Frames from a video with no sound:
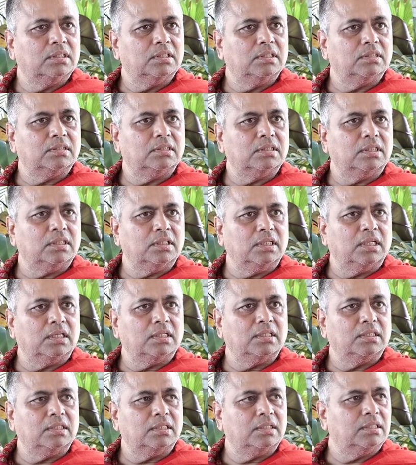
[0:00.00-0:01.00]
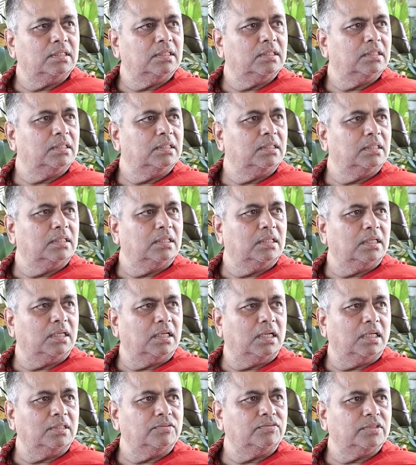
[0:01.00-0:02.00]
It's a real
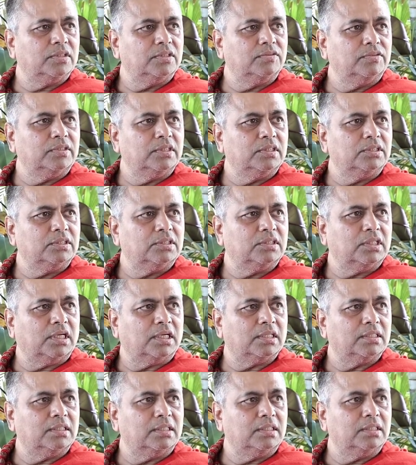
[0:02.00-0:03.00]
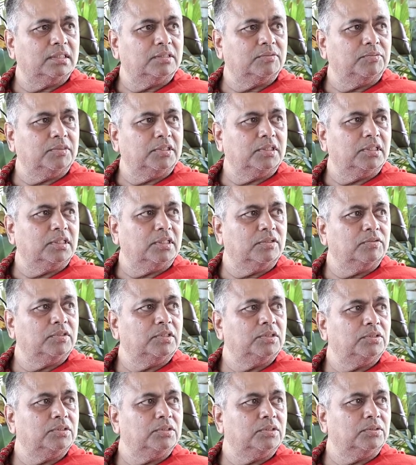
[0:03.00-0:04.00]
life-giving Shakti has been
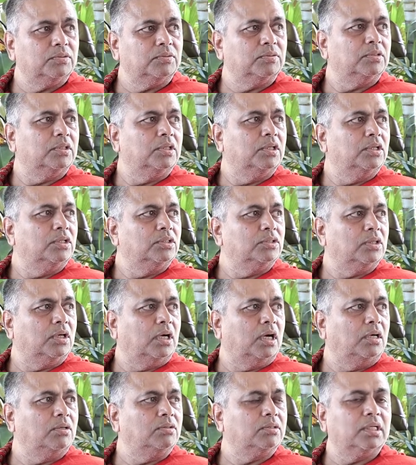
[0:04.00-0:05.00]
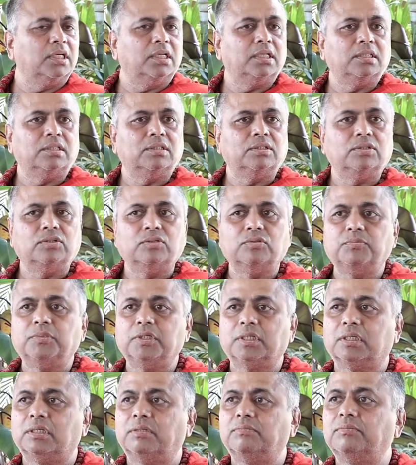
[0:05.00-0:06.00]
given to you. So how can you
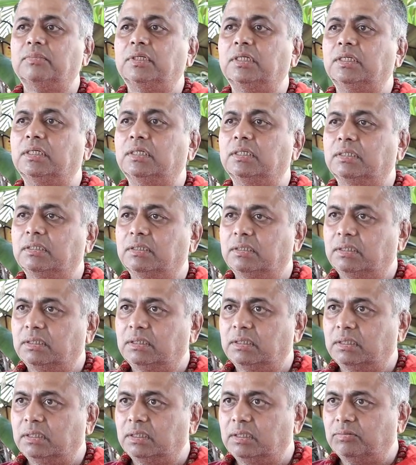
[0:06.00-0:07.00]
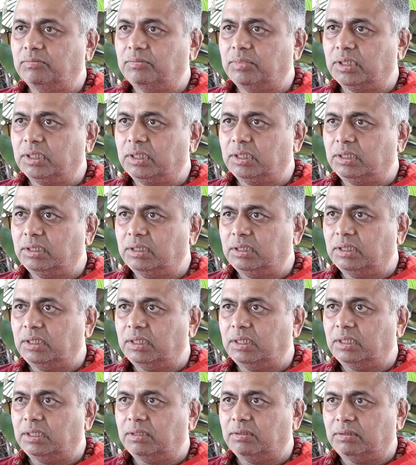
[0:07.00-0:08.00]
become a bigger
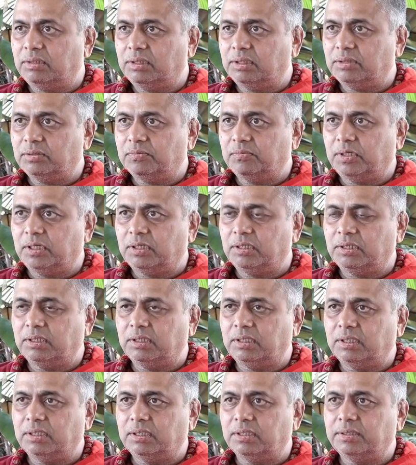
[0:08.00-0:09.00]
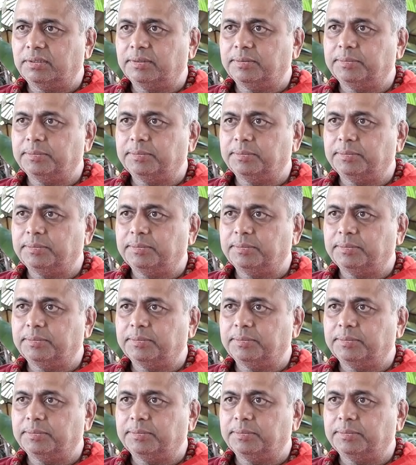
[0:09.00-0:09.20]
healer or a small healer?